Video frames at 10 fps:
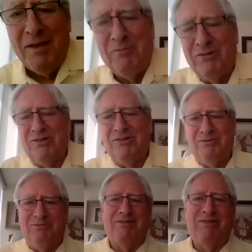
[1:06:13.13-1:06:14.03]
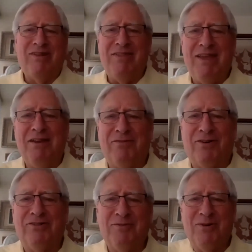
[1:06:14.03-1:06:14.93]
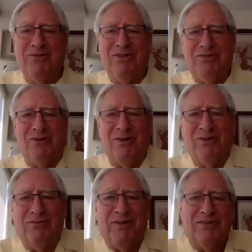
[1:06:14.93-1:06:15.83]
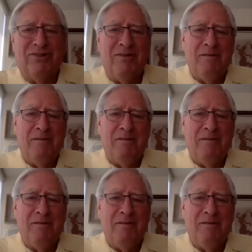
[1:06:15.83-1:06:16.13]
which is, as to say, the inverse of most historical fiction.